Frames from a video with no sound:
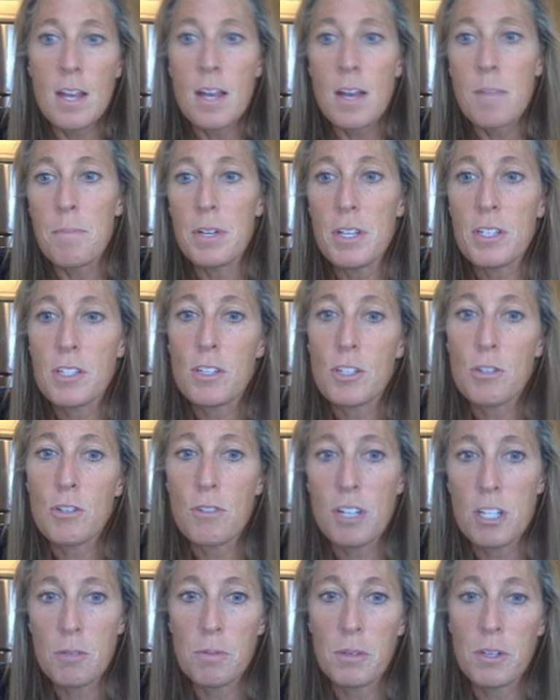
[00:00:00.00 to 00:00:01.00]
Meniscus
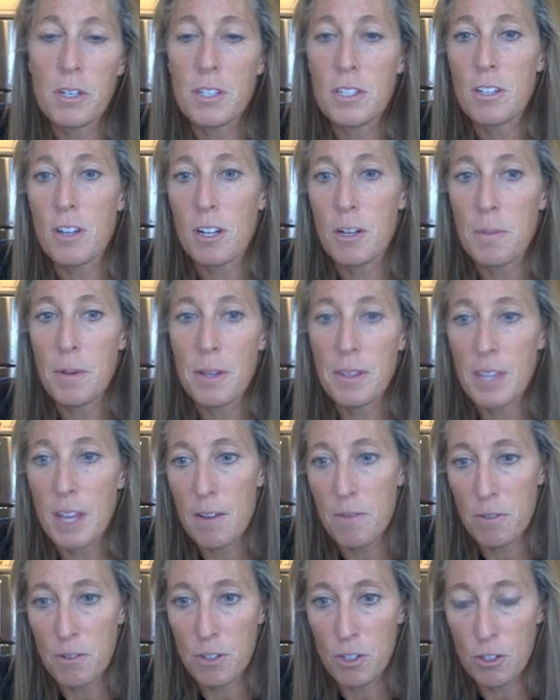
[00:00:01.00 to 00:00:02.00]
transplant, let's talk about
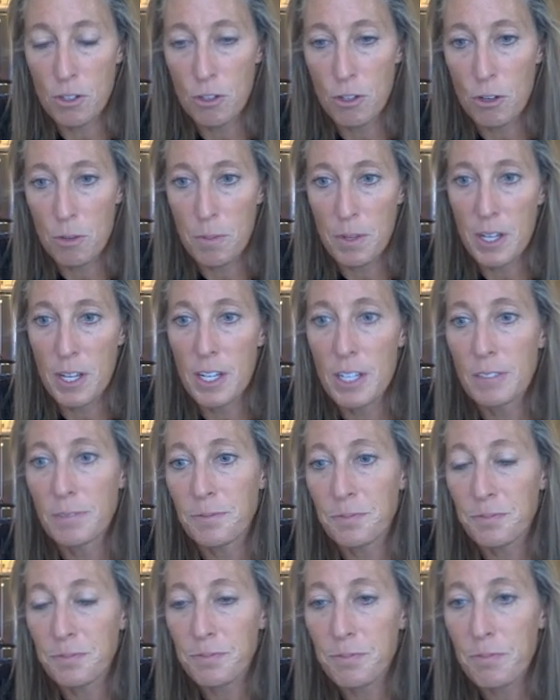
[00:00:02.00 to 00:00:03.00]
that for just a little bit.
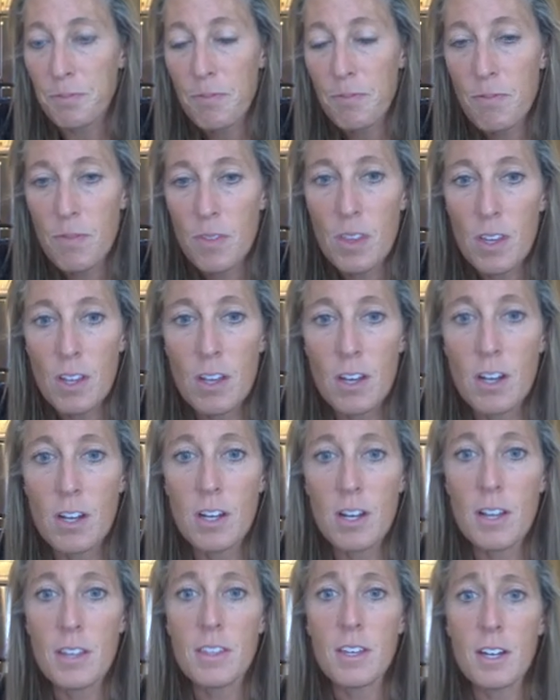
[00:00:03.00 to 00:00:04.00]

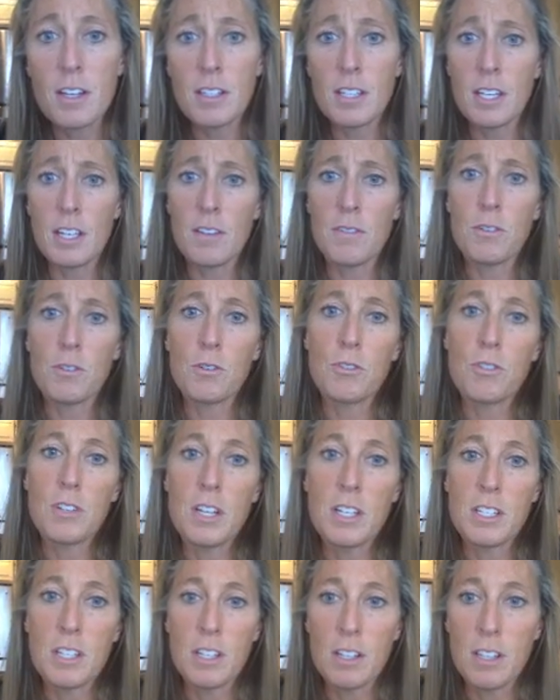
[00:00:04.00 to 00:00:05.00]
I think I've told you
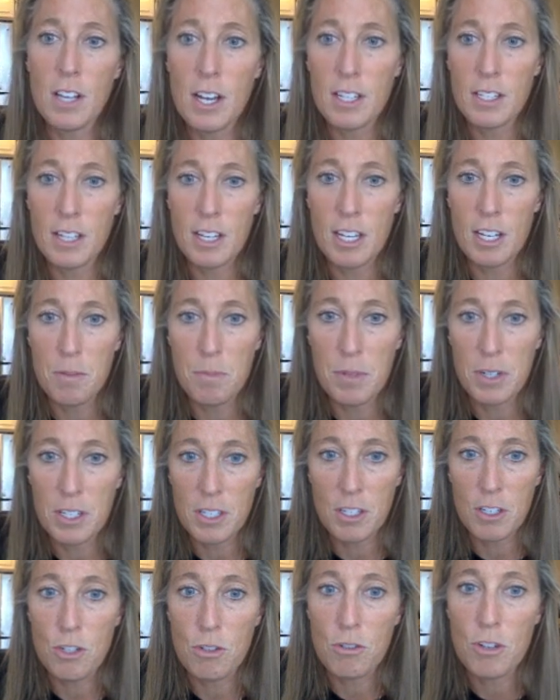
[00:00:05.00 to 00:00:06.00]
guys in class I had a
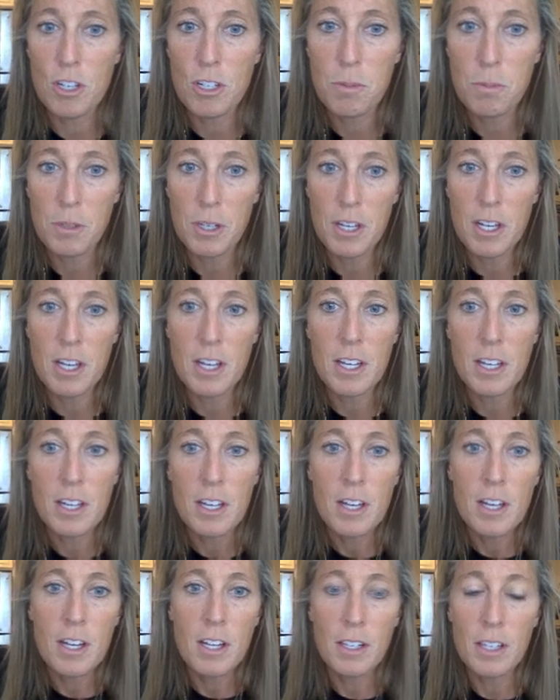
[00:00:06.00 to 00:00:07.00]
meniscus transplant
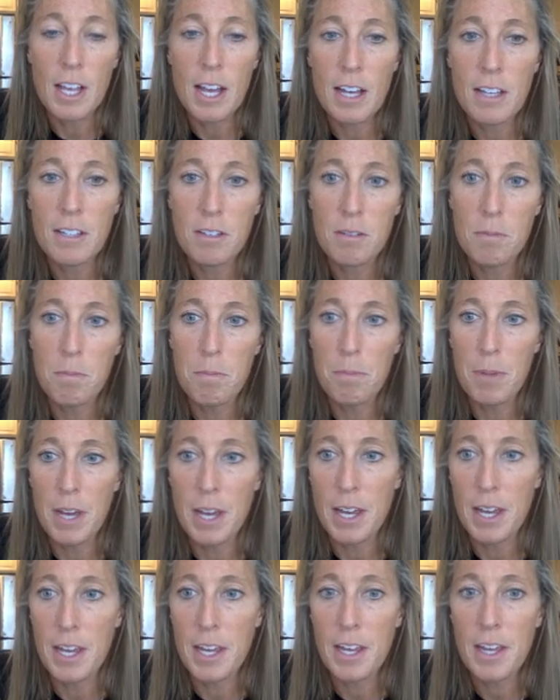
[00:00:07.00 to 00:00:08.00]
last
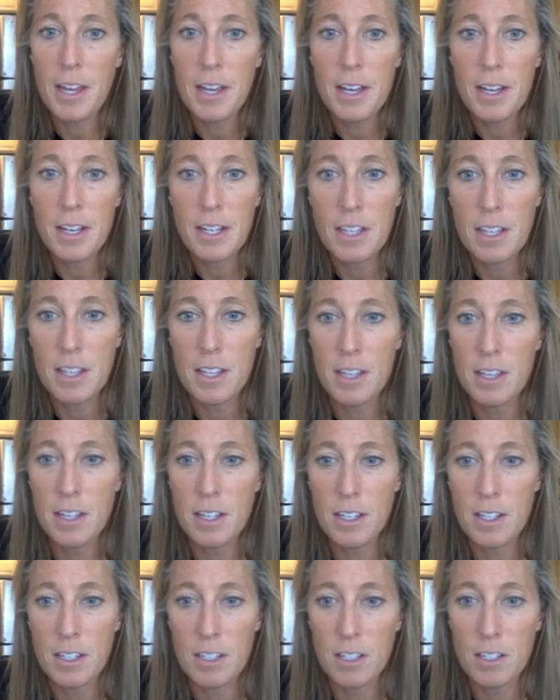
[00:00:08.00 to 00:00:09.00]
May
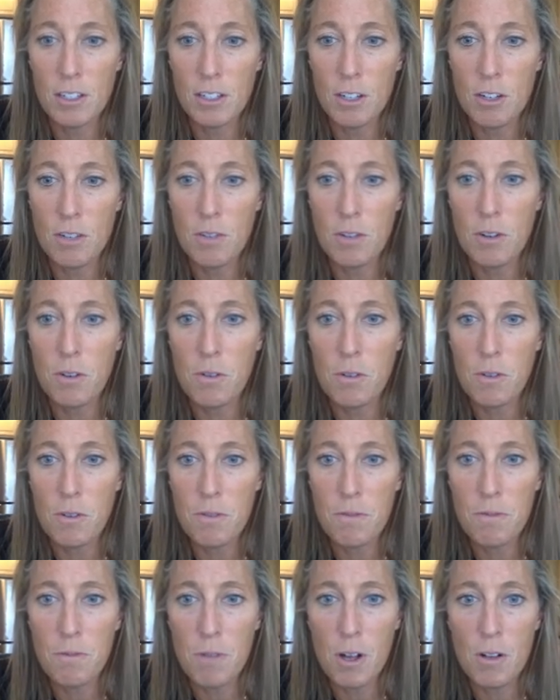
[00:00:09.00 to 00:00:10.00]
that didn't go very
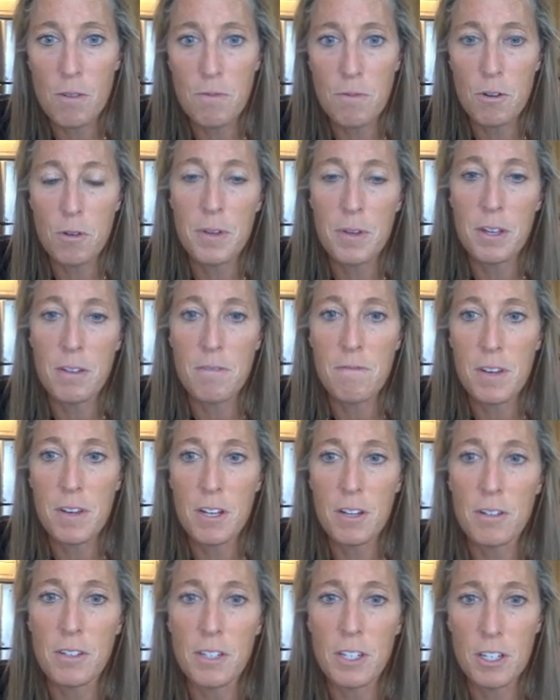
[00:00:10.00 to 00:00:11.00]
well for me and
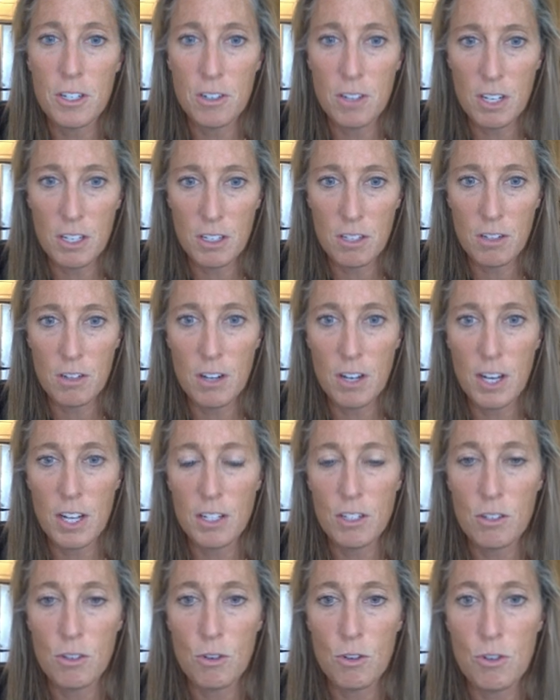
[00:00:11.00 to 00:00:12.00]
failed. And as you guys know, I had
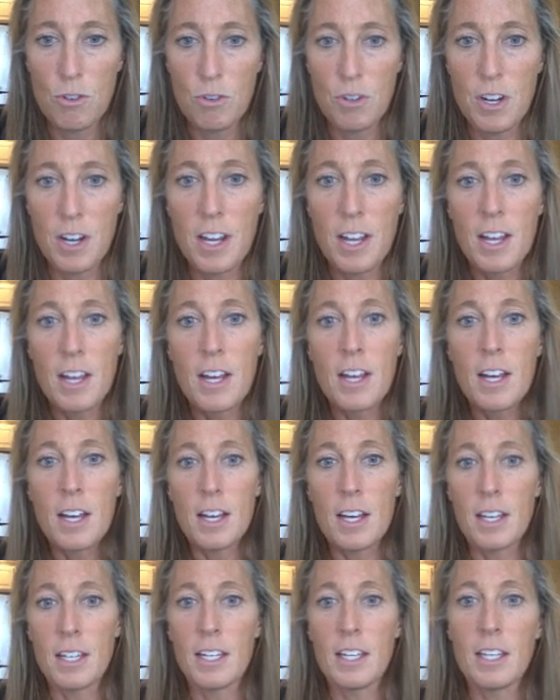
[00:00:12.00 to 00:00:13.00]
surgery
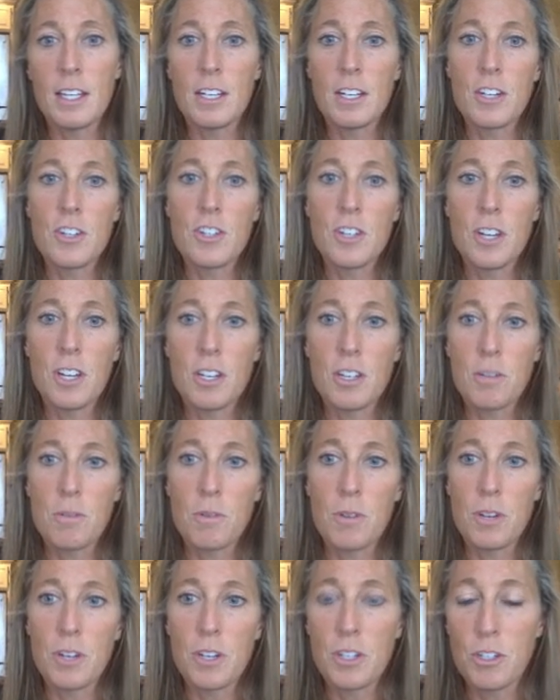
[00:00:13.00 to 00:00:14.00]
again in
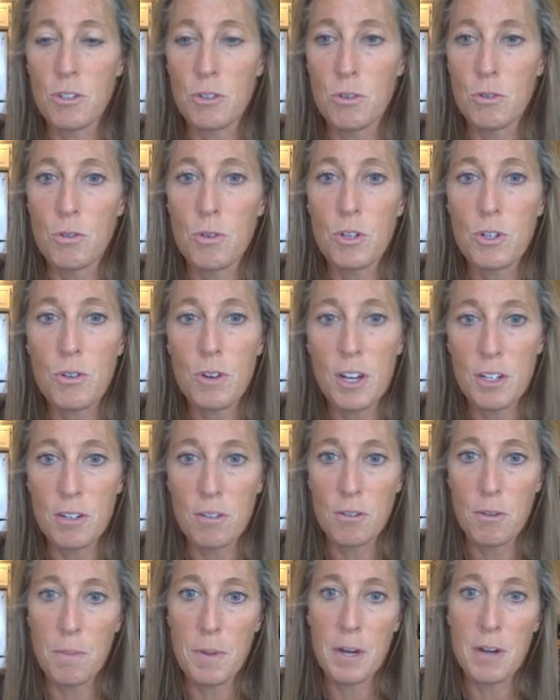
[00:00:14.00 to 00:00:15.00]
January to try to
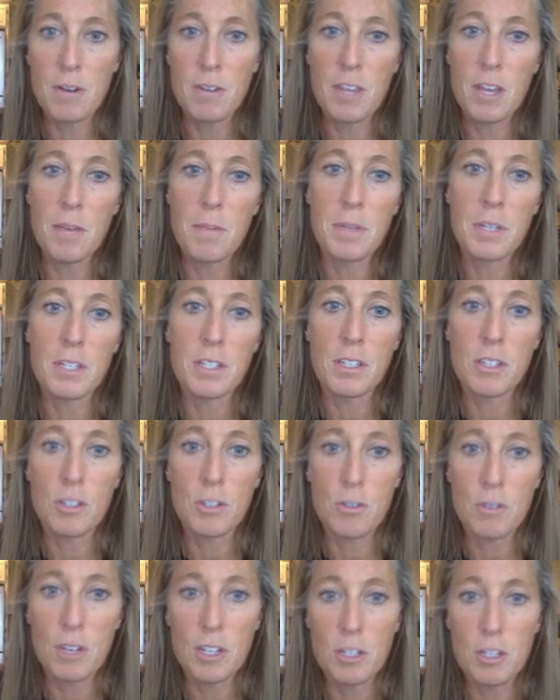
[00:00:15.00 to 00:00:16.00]
repair that meniscus
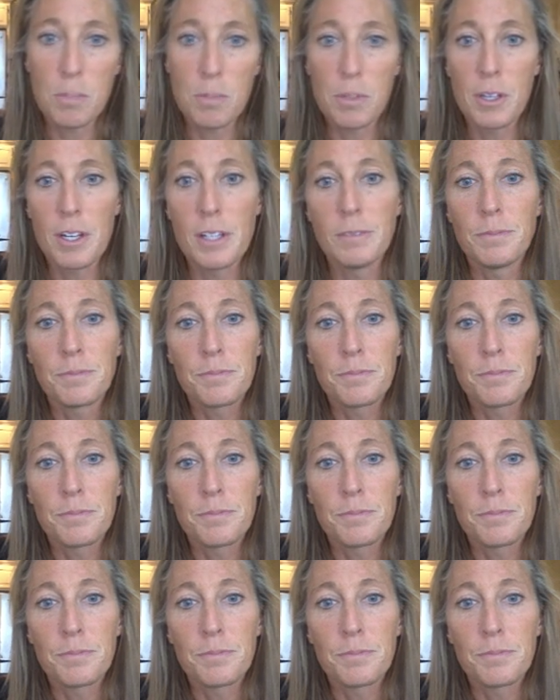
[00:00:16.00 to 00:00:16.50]
transplant.